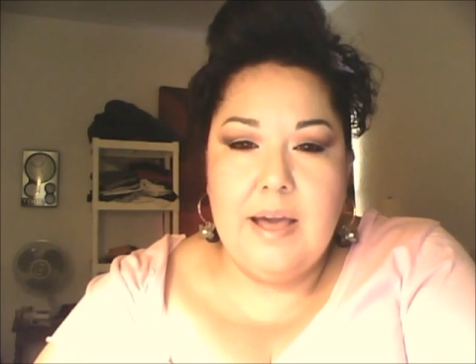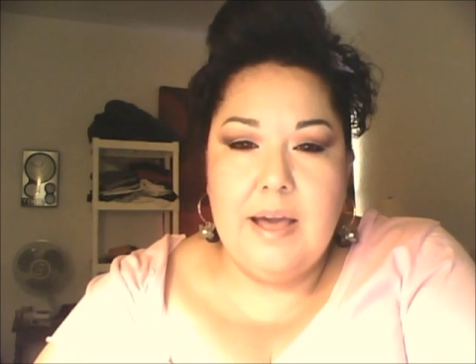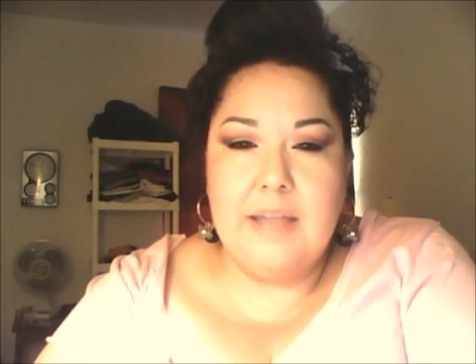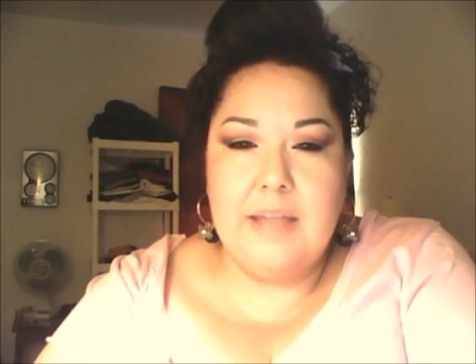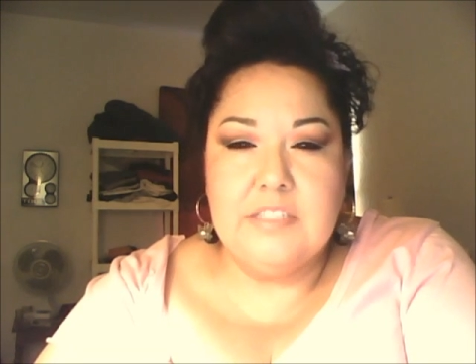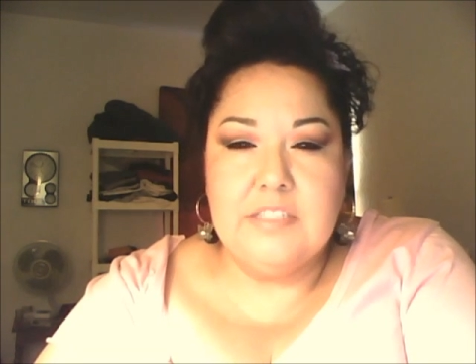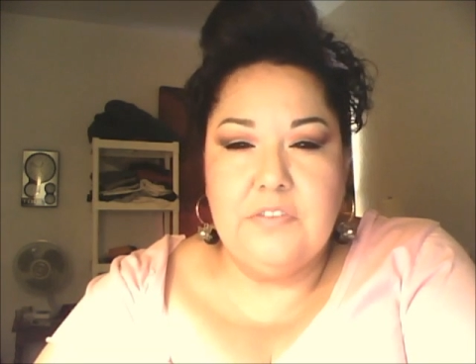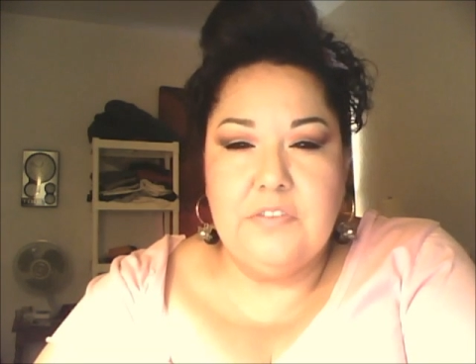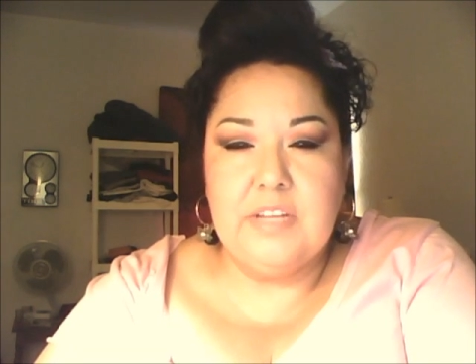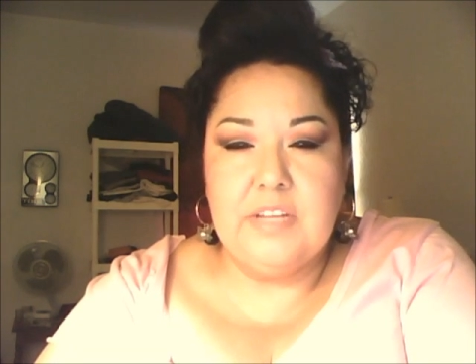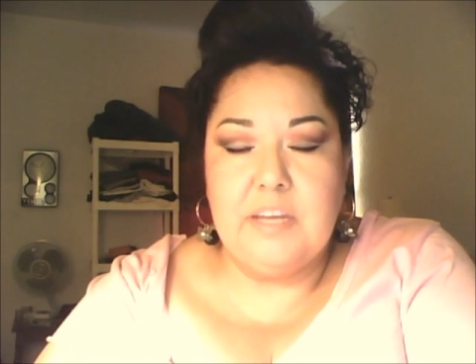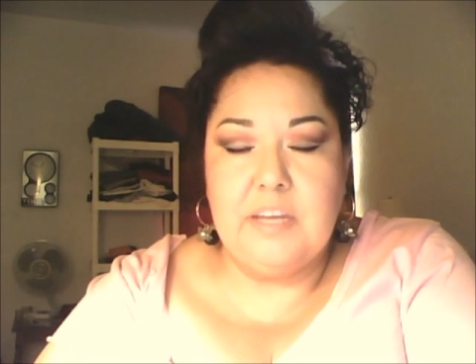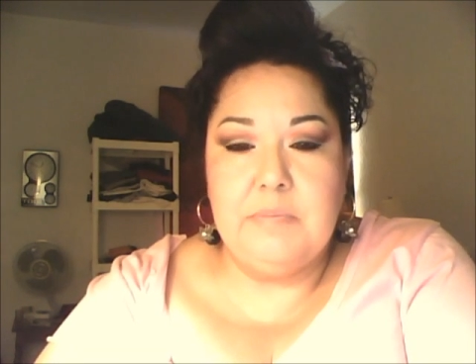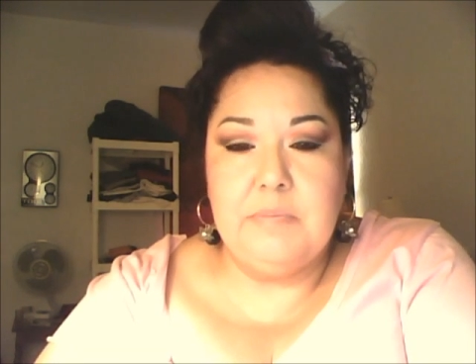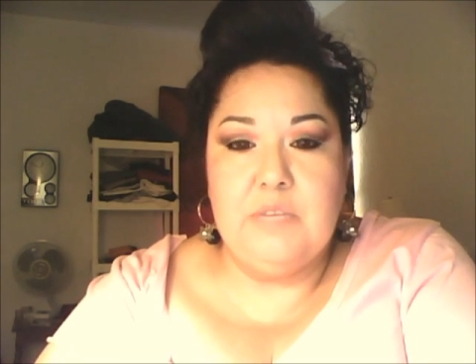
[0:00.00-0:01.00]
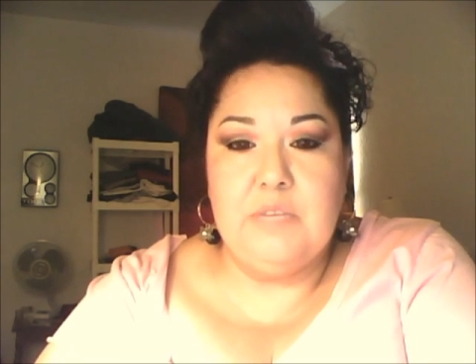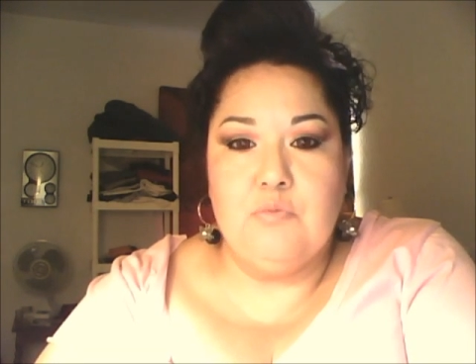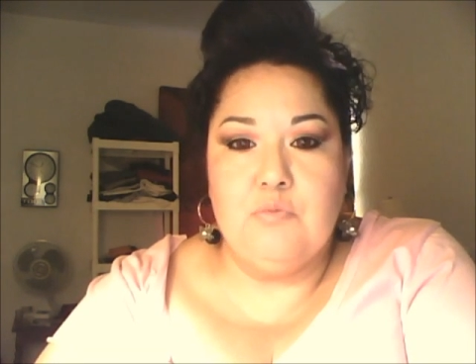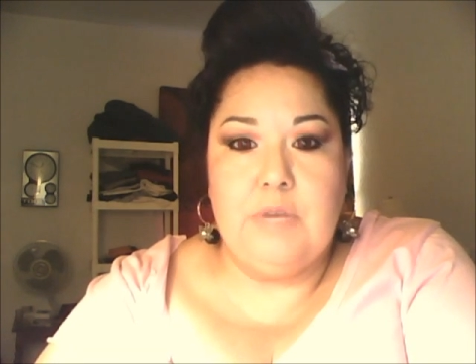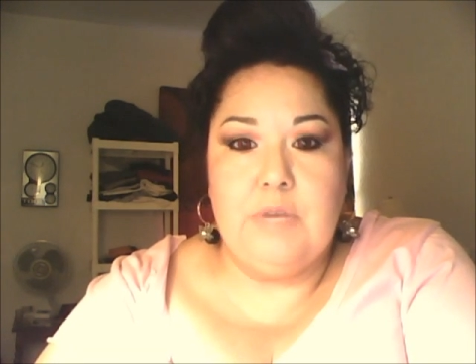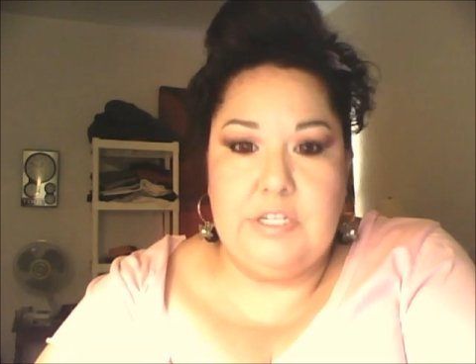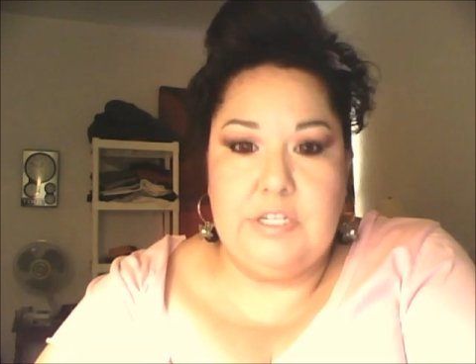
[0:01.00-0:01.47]
I just feel like I'm being
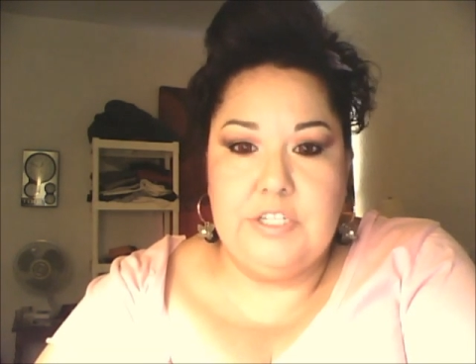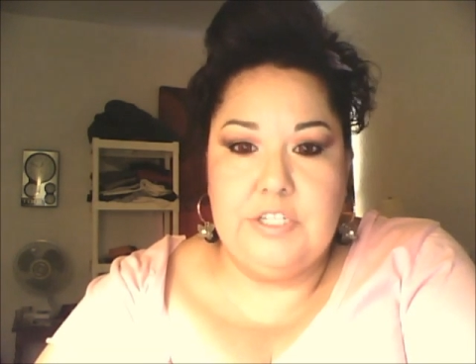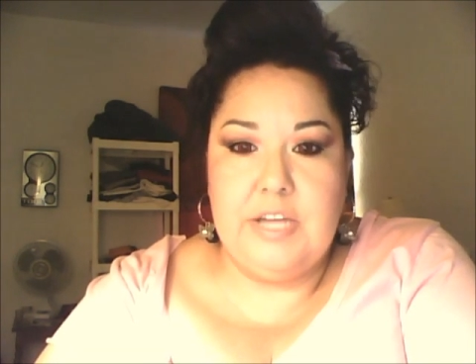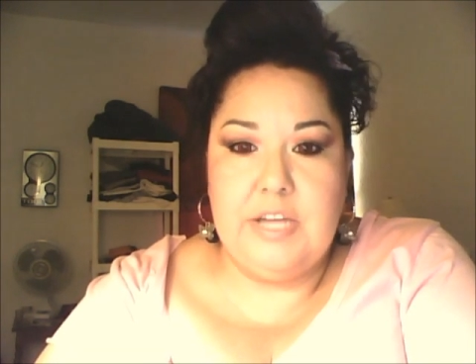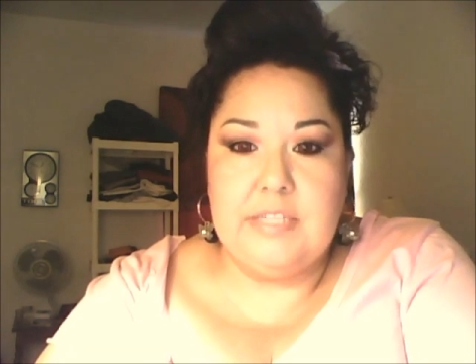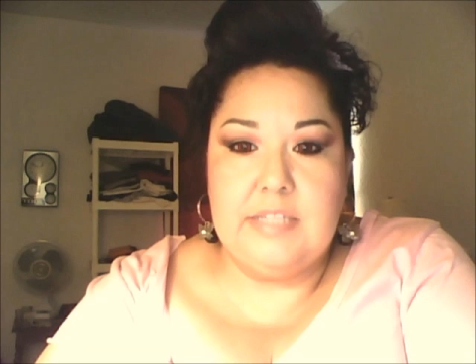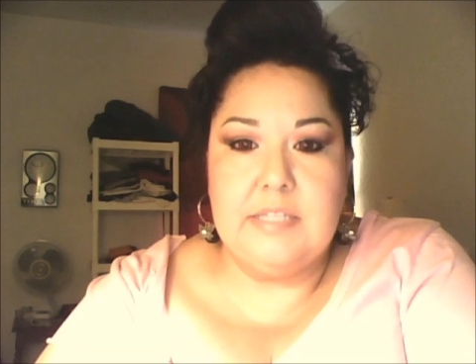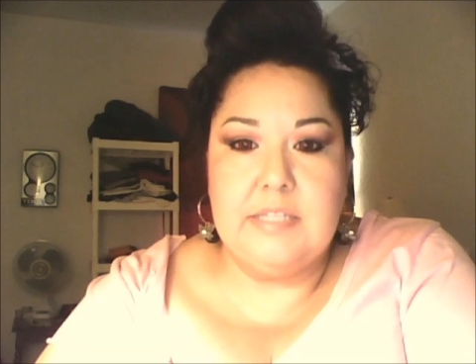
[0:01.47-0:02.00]
rushed. I